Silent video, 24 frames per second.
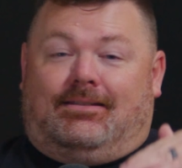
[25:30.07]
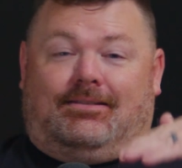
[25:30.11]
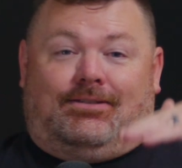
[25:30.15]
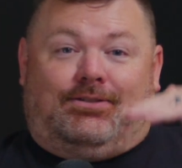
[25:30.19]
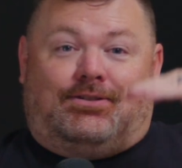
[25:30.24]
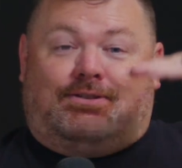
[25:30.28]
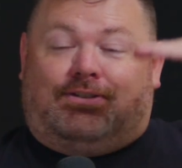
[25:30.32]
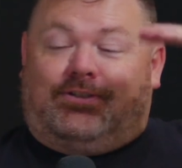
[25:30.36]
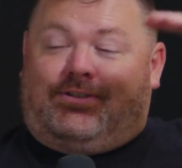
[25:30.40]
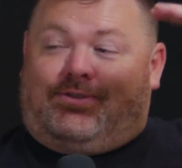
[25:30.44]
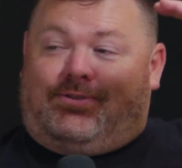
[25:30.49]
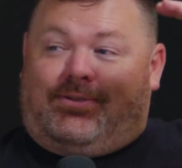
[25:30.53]

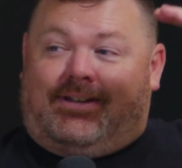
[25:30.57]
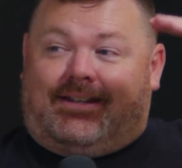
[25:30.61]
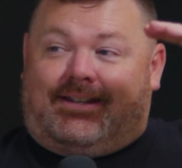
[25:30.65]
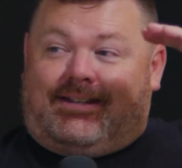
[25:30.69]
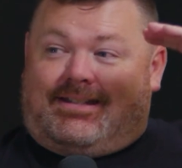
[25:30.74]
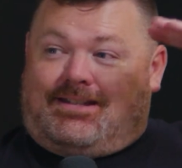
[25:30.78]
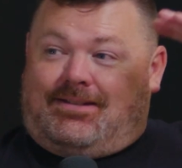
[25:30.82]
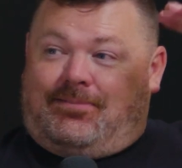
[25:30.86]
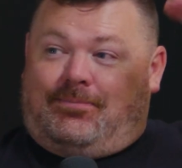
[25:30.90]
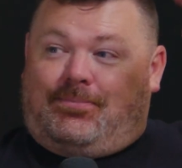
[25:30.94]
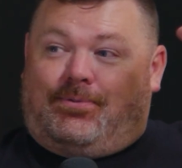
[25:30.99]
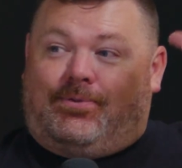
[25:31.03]
You can create a
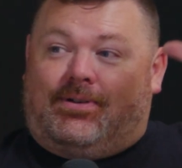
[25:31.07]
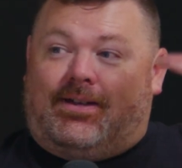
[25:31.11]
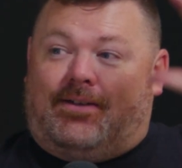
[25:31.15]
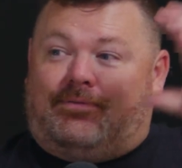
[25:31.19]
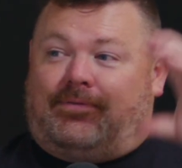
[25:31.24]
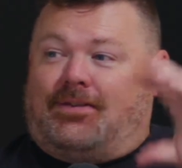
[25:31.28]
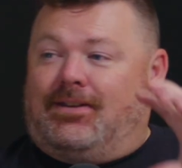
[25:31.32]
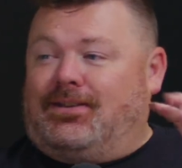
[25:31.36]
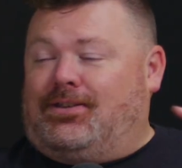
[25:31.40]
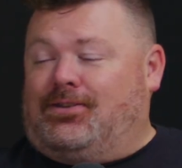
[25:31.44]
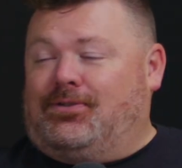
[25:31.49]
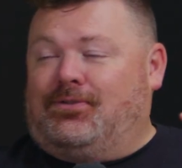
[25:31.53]
simple
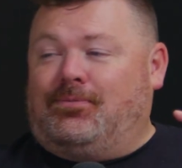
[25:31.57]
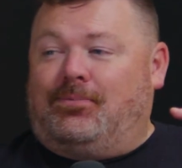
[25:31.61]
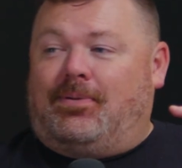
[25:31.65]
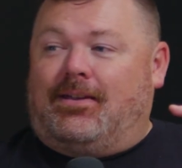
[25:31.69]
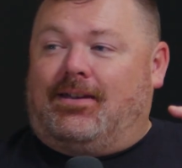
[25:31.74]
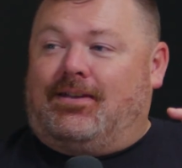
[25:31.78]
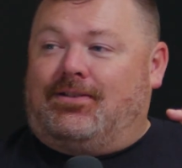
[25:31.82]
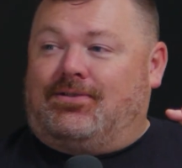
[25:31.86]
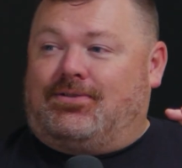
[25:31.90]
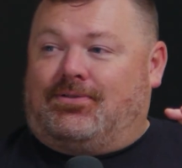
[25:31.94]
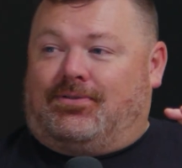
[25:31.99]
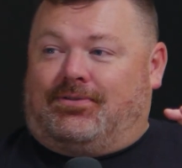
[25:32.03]
FAQ
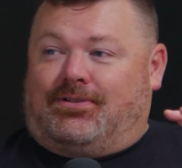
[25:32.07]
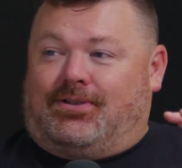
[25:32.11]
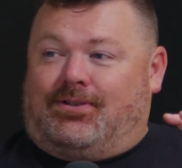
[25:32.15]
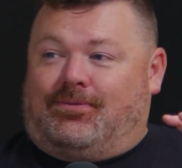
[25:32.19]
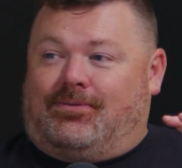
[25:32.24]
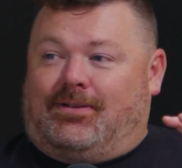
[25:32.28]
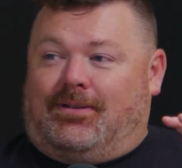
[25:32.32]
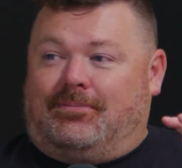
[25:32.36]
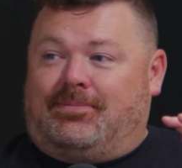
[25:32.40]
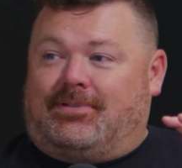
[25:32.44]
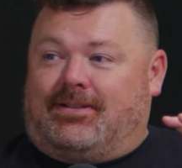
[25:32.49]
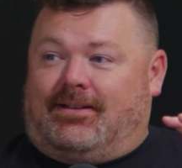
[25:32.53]
page on your
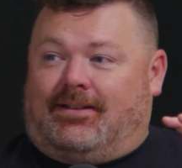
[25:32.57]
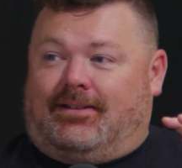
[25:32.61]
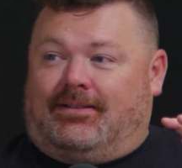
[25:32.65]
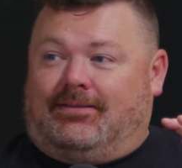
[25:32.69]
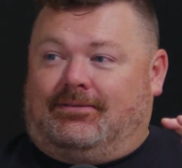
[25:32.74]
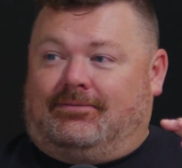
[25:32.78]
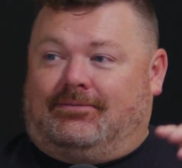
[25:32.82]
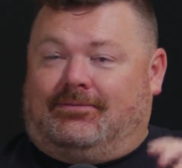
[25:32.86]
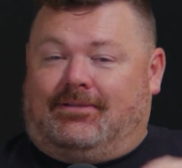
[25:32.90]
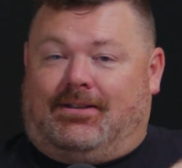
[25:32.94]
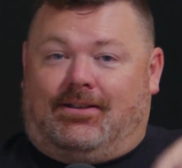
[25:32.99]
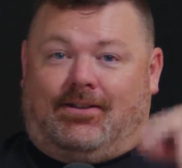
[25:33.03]

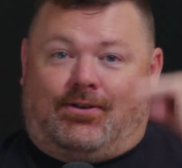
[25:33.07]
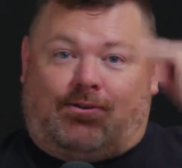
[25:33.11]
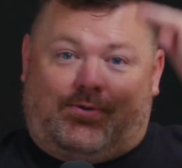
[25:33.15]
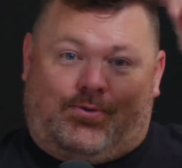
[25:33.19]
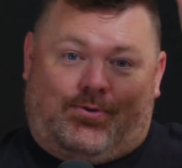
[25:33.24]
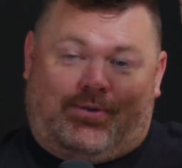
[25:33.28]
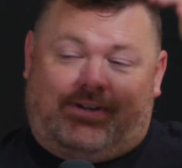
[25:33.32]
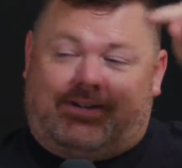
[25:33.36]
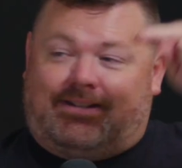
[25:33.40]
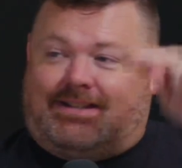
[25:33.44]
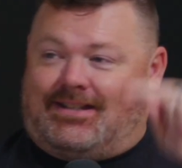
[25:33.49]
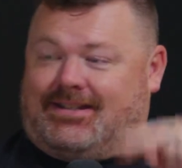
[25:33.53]
website,
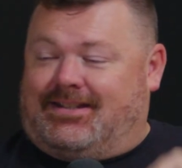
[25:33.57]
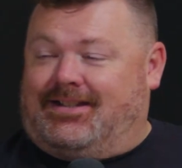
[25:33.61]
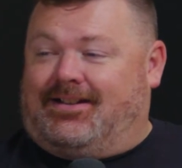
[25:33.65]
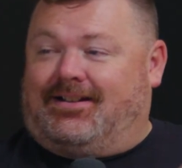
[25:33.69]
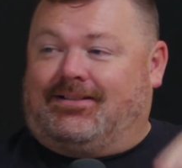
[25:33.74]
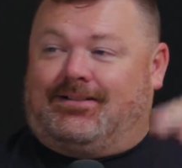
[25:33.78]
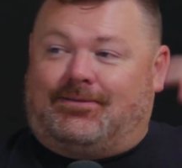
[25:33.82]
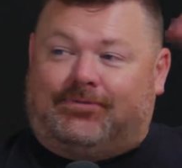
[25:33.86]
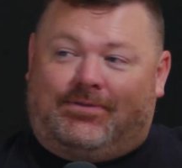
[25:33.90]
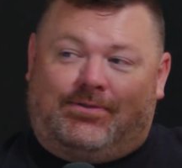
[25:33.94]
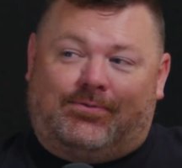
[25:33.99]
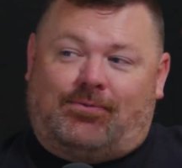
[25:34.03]
accordion
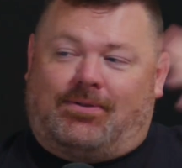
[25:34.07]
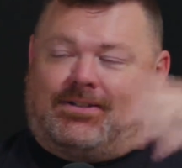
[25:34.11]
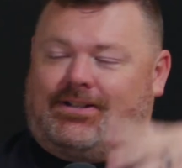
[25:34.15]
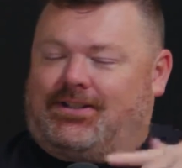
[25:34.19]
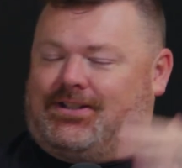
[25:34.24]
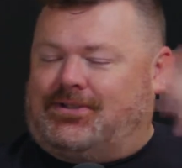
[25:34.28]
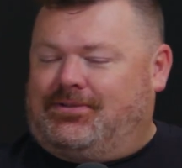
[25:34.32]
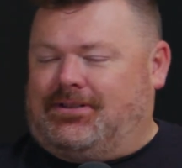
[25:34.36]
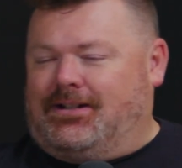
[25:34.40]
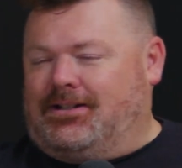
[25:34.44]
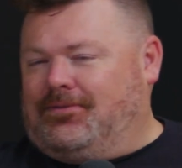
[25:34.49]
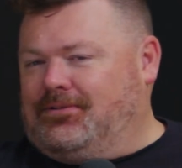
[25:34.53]
style if you wanted
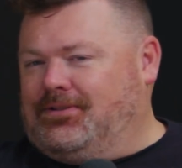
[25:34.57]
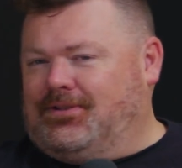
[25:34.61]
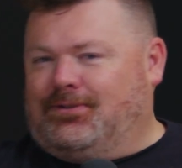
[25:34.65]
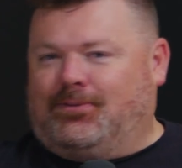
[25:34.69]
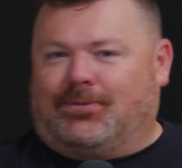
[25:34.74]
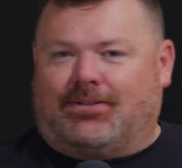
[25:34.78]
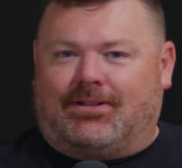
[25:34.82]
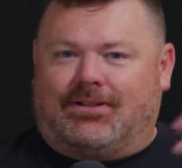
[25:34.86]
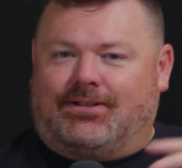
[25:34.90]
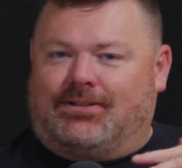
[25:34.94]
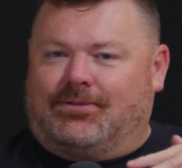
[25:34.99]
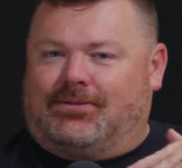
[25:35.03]
to, however you
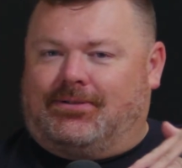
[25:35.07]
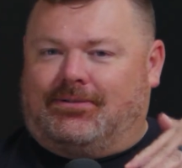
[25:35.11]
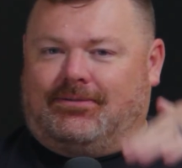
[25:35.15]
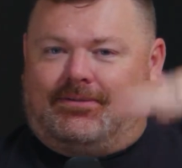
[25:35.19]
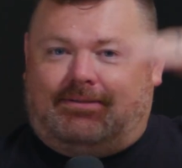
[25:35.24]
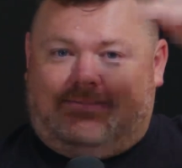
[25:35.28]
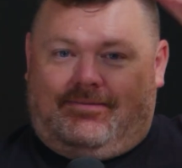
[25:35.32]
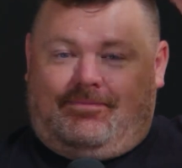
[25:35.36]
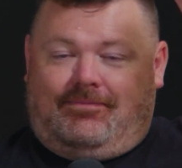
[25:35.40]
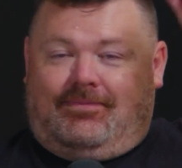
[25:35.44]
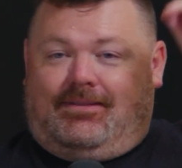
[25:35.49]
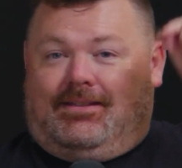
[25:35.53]
want to do it.
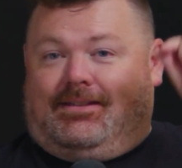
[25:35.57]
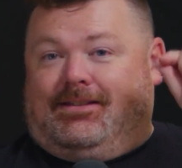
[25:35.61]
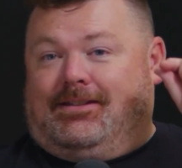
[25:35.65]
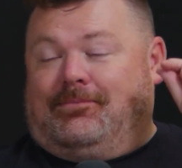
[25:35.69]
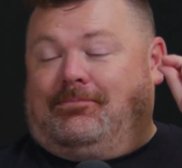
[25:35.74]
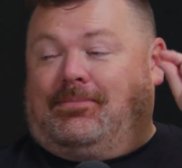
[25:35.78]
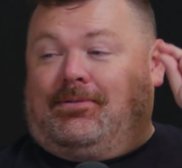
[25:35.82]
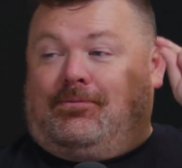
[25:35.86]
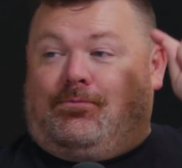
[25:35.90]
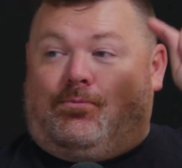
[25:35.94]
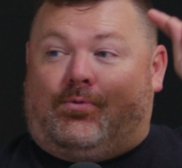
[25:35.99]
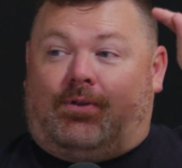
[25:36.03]
Yeah.
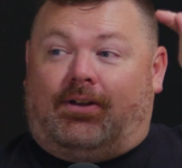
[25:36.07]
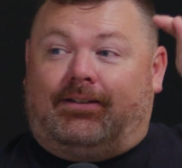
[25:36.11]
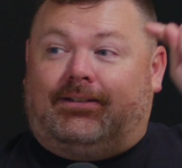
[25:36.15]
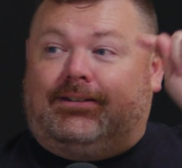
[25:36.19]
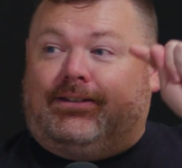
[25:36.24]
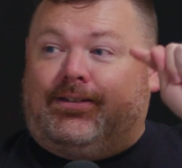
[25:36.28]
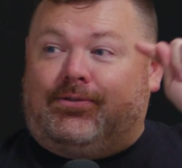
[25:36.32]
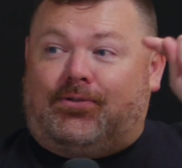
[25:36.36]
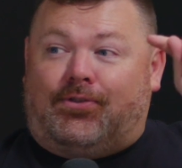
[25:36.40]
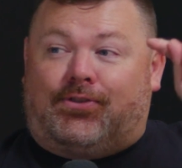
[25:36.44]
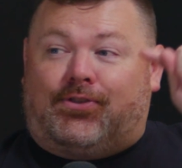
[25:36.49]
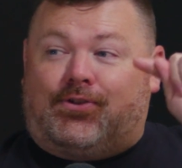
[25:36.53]
But one
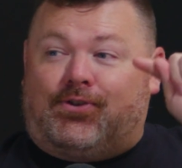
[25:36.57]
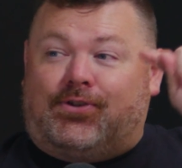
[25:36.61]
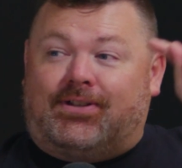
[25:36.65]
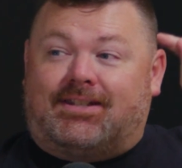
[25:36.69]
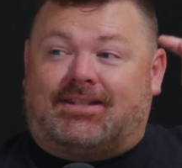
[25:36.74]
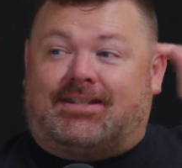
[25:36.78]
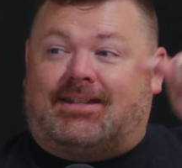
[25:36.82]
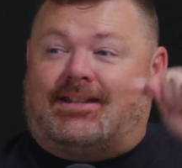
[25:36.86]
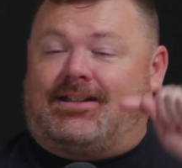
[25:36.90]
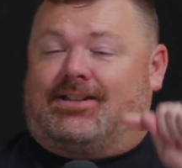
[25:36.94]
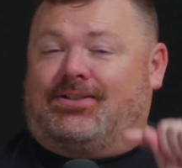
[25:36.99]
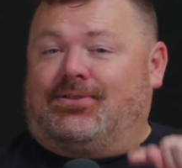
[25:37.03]
little
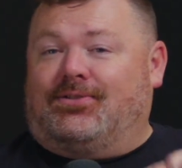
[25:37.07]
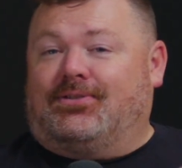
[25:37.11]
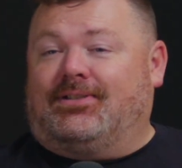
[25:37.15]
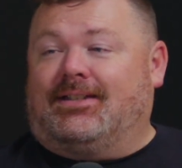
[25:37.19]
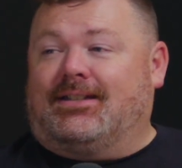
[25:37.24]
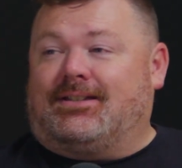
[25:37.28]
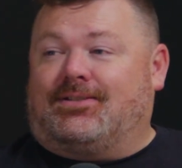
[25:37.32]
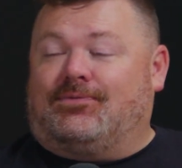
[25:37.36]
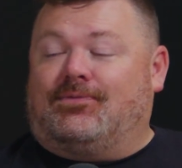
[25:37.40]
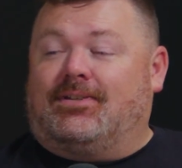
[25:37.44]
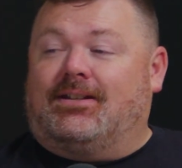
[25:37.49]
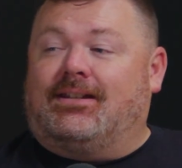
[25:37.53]
30-second or
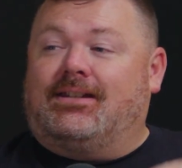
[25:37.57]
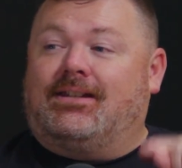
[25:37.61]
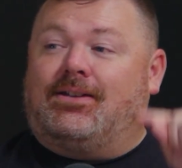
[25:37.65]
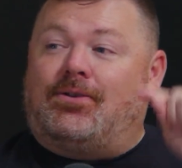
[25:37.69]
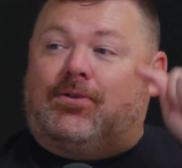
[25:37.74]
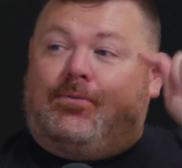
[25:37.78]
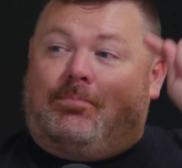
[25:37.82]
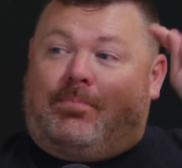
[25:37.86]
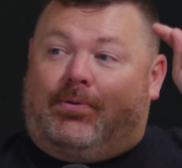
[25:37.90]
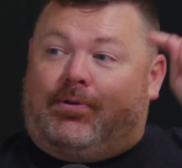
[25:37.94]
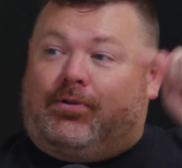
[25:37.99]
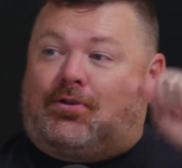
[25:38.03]
less
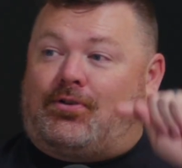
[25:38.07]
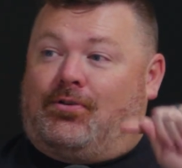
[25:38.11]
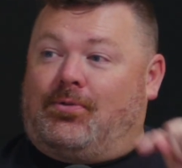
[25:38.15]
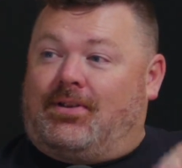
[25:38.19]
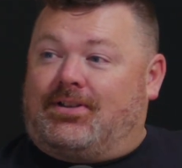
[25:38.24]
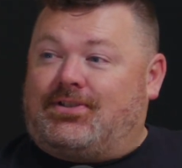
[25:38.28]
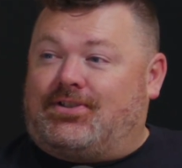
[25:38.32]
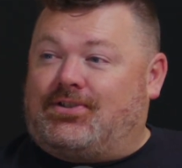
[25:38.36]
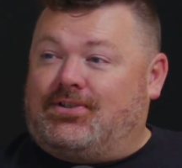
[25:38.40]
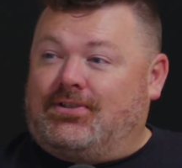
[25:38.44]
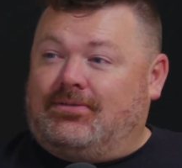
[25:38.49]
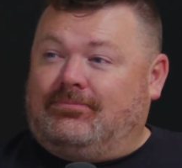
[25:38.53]
video per question.